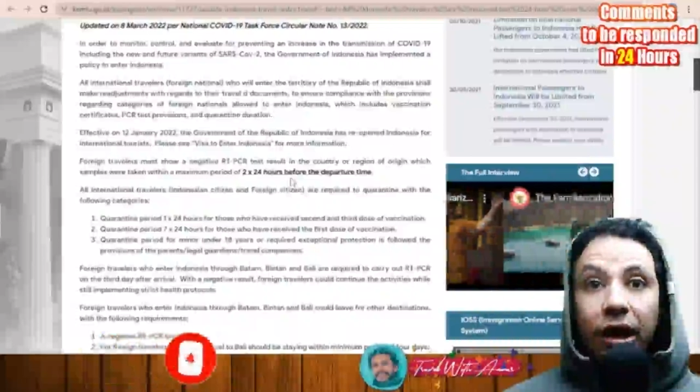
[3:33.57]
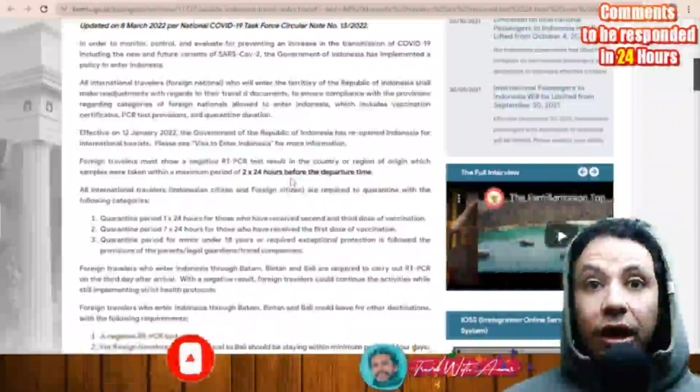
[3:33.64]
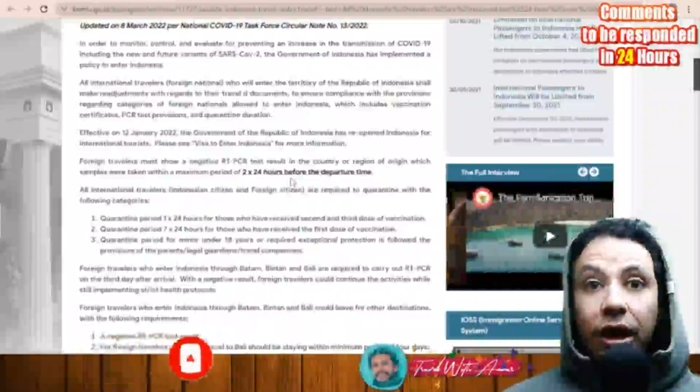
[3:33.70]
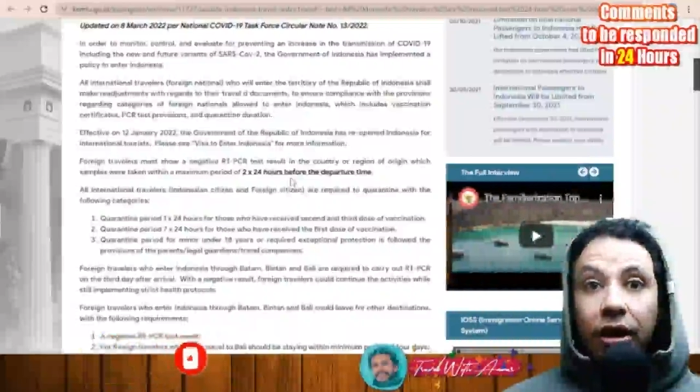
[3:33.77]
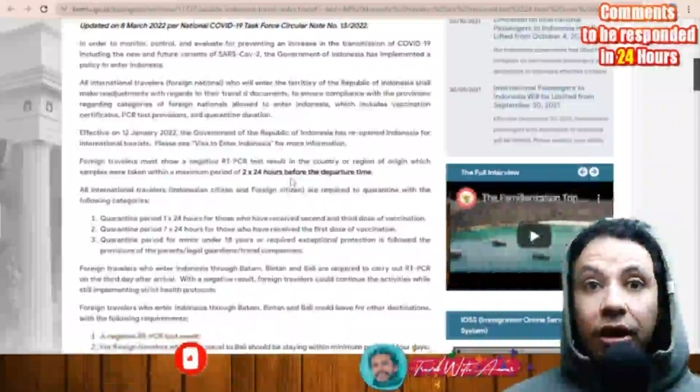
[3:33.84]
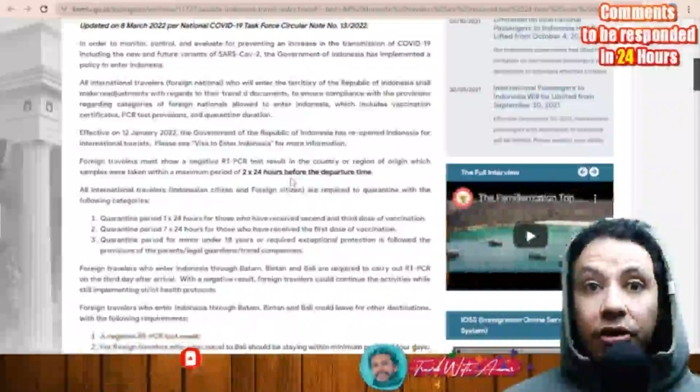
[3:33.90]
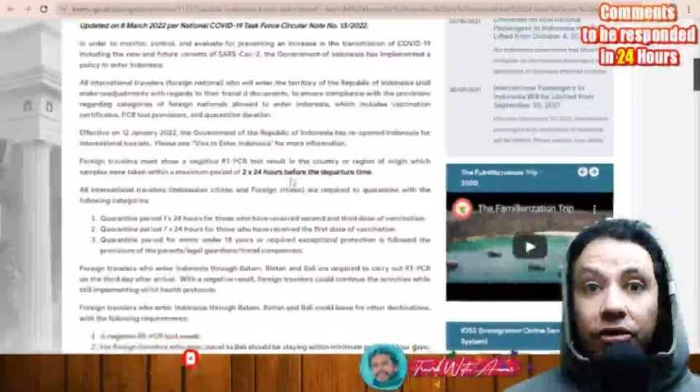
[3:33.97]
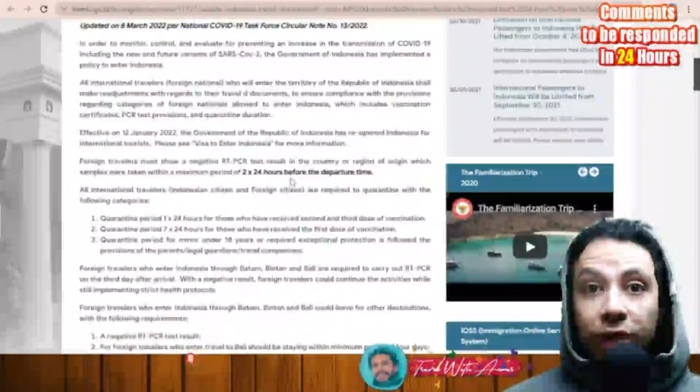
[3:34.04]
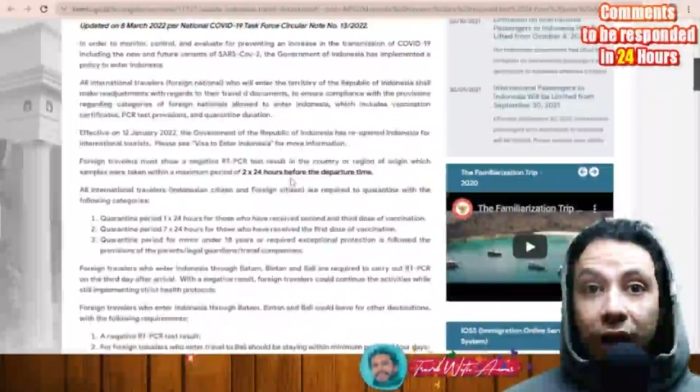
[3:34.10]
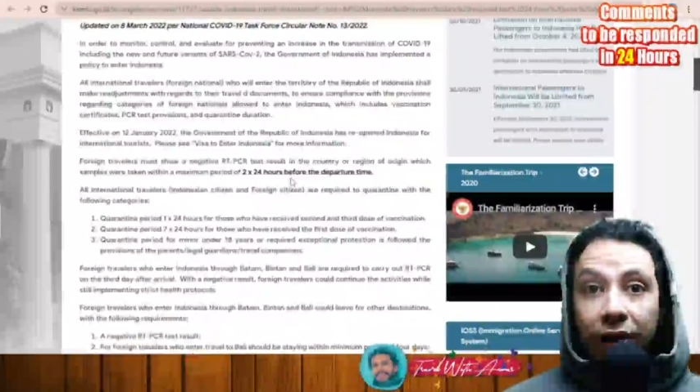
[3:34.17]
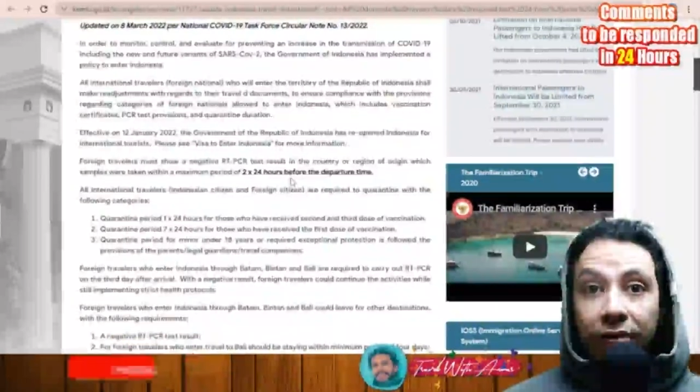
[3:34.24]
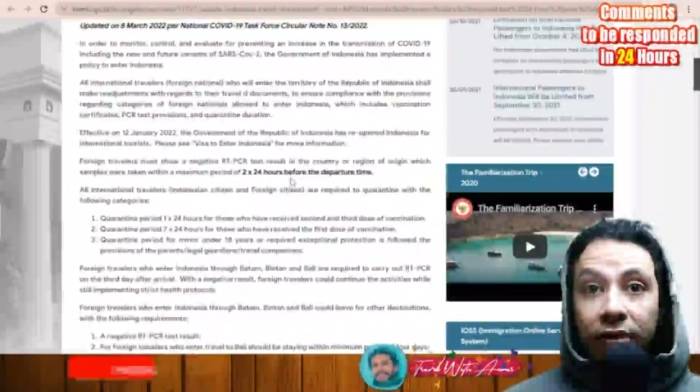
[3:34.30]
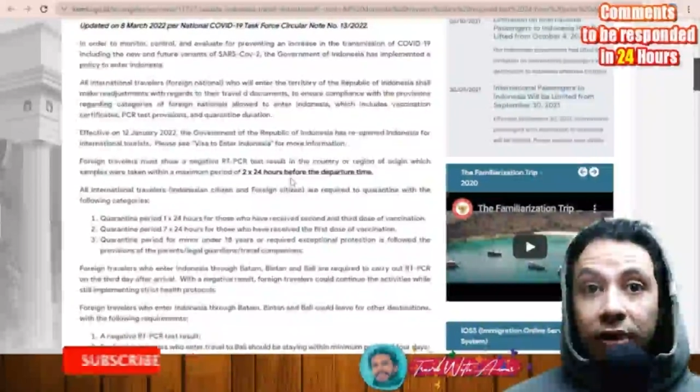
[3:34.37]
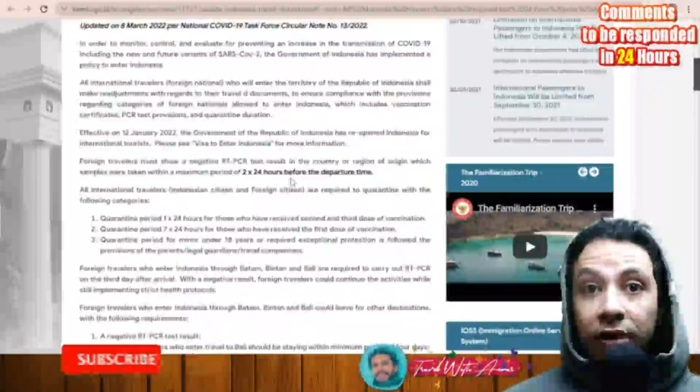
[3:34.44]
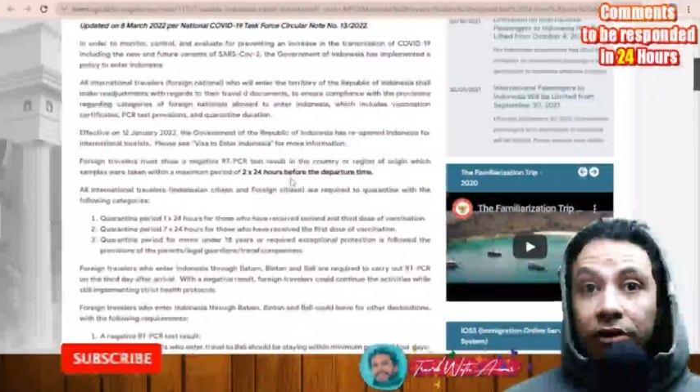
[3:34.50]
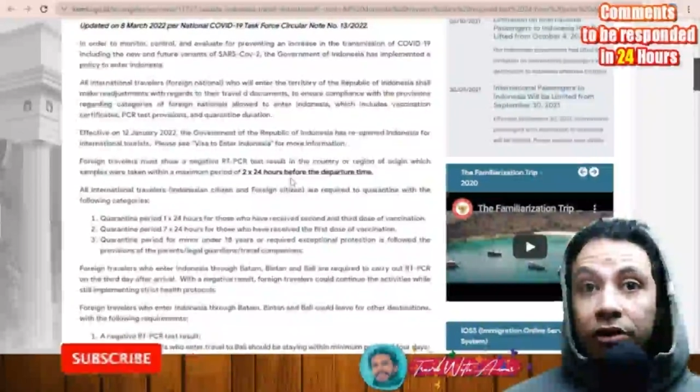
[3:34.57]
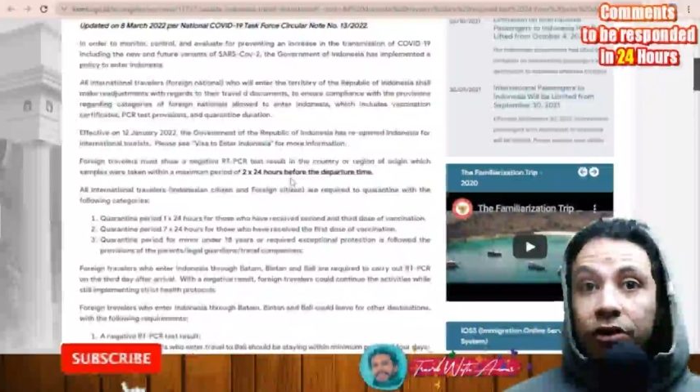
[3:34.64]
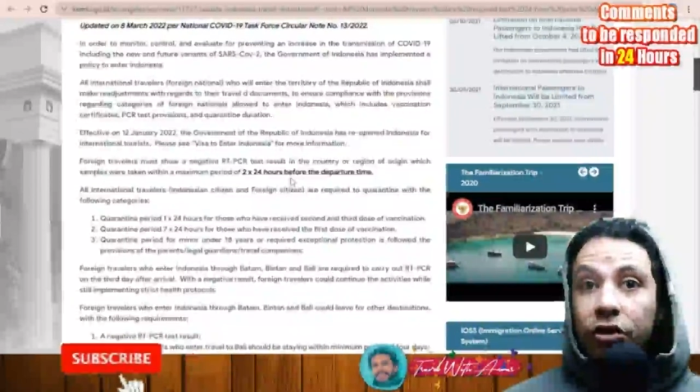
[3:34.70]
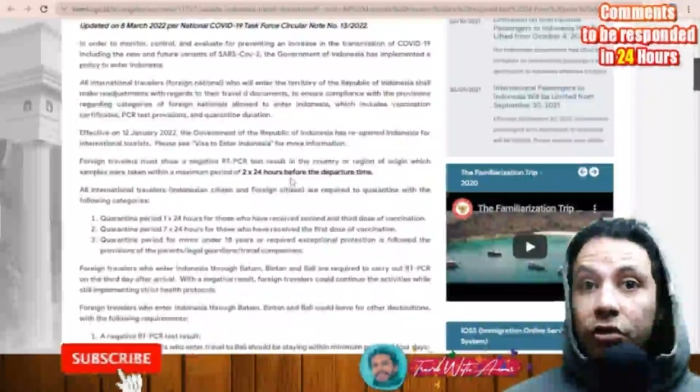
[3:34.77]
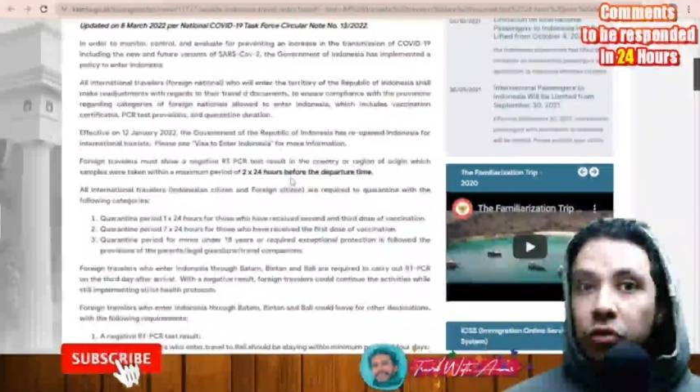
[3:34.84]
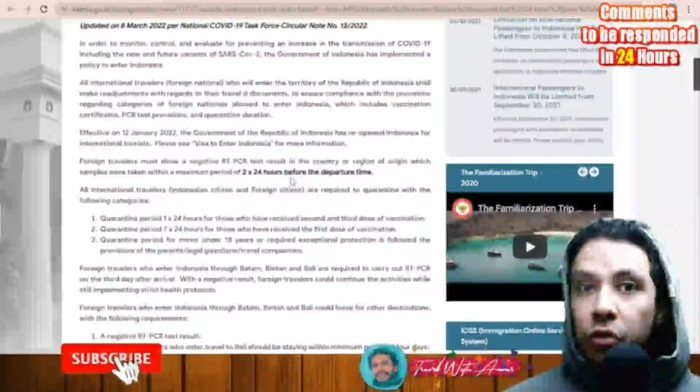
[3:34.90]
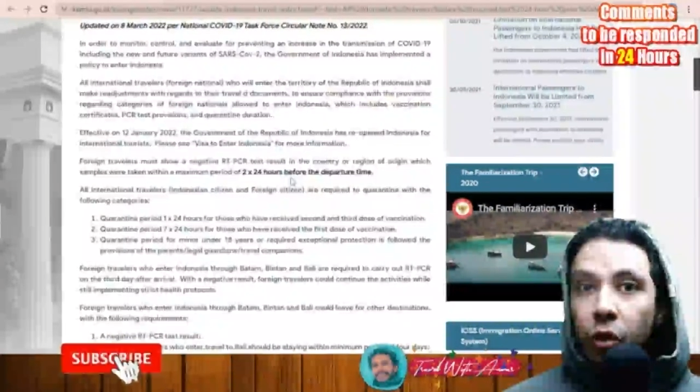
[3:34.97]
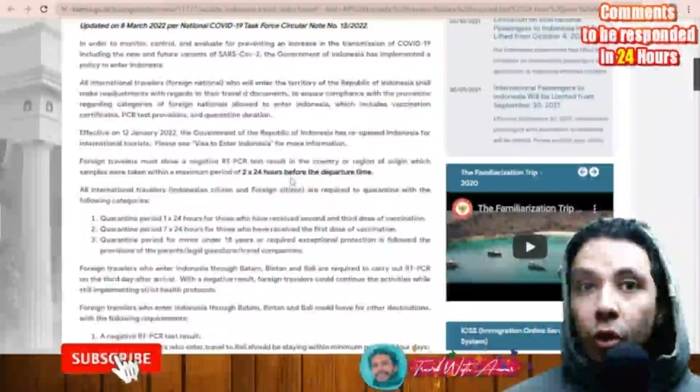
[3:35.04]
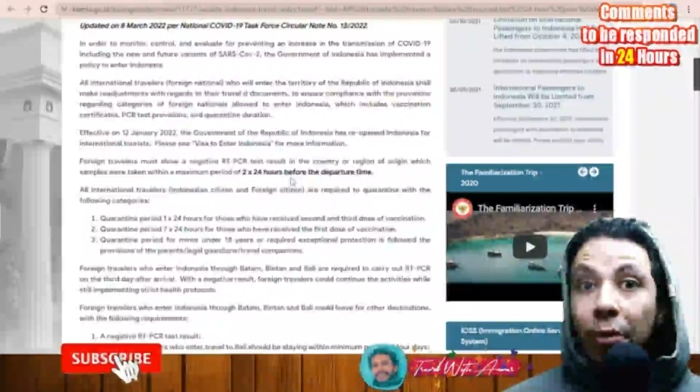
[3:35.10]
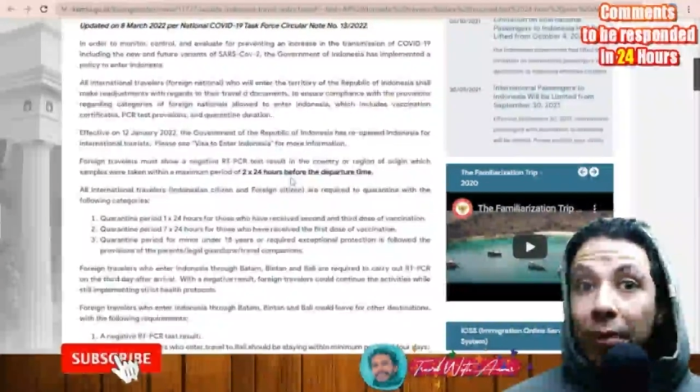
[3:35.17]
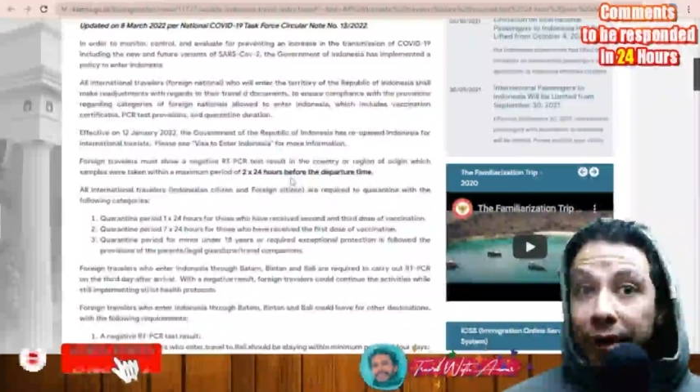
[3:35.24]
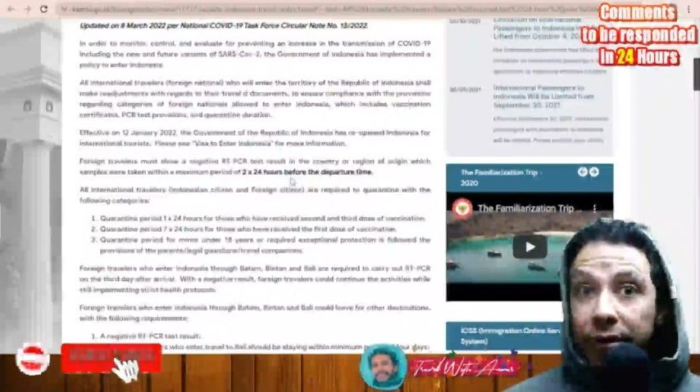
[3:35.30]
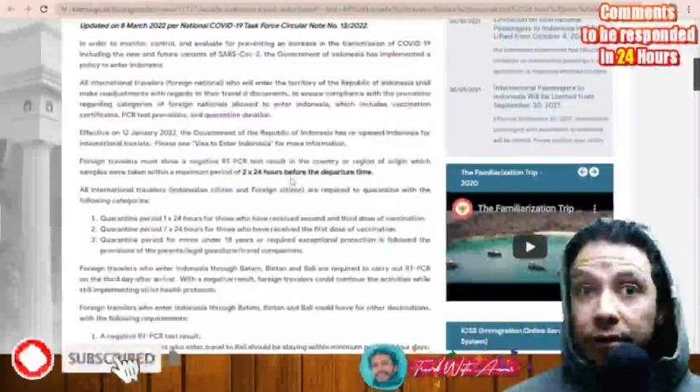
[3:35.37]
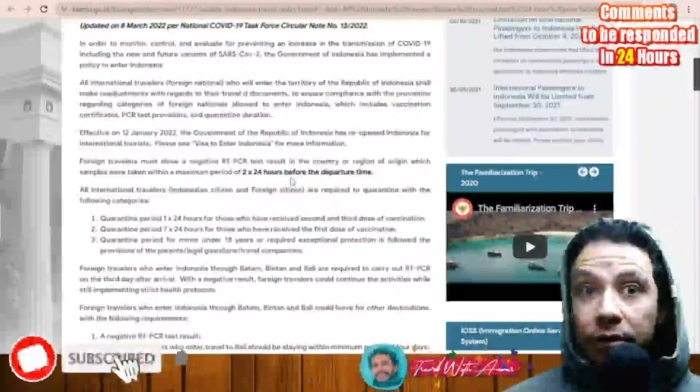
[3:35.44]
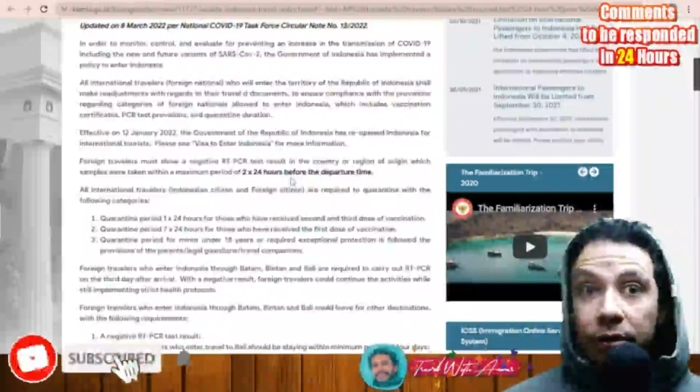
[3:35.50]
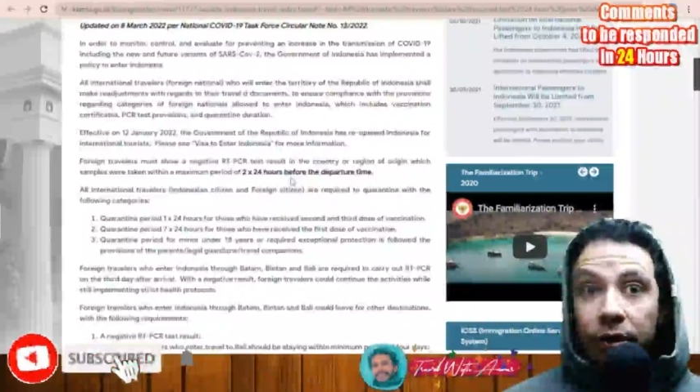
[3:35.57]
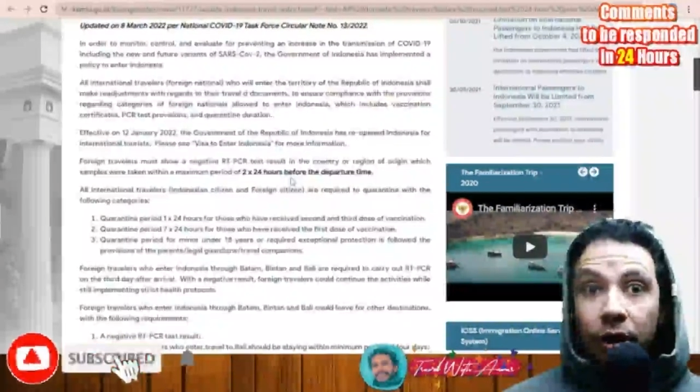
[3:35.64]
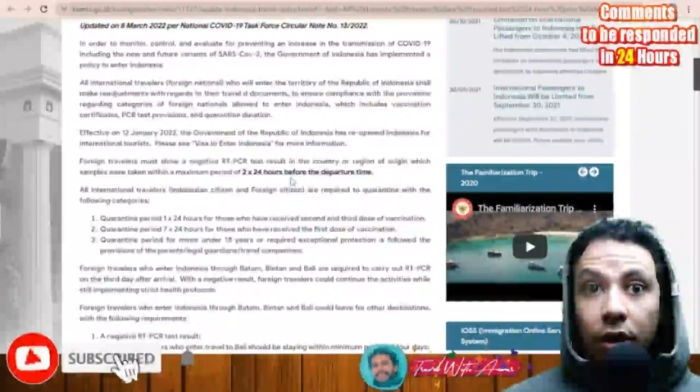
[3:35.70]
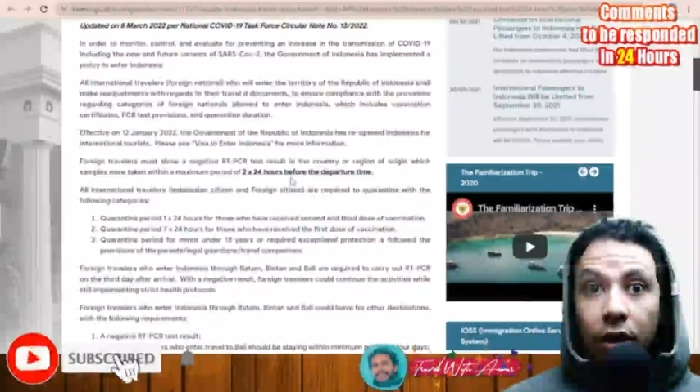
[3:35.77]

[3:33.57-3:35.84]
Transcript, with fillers: uh, travelers no matter